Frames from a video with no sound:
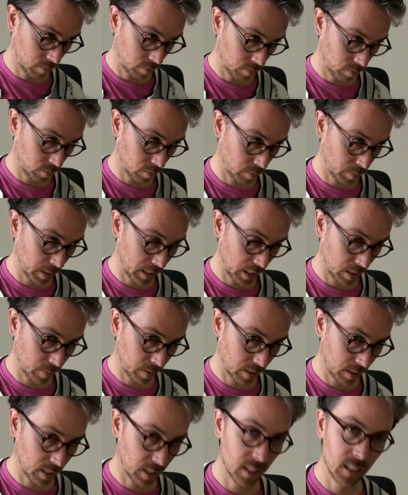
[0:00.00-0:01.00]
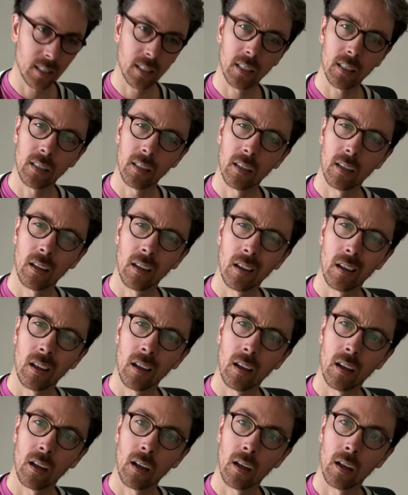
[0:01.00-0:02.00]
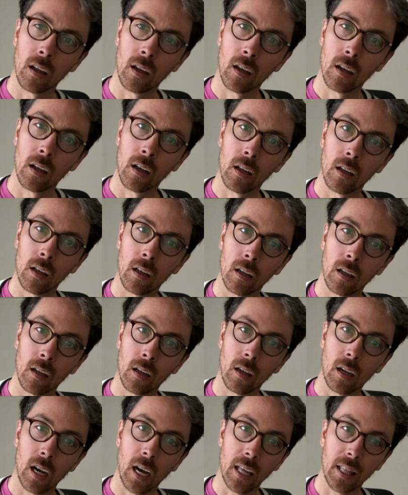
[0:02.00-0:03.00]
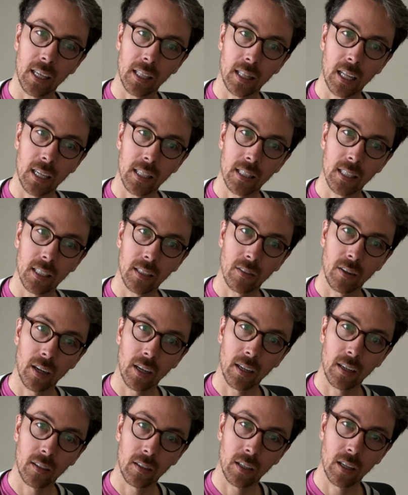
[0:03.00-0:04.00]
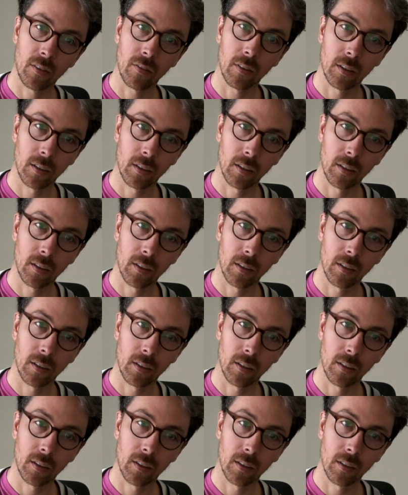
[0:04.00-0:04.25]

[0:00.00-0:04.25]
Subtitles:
Let me think about that. Is it? I think that's it, right? You have.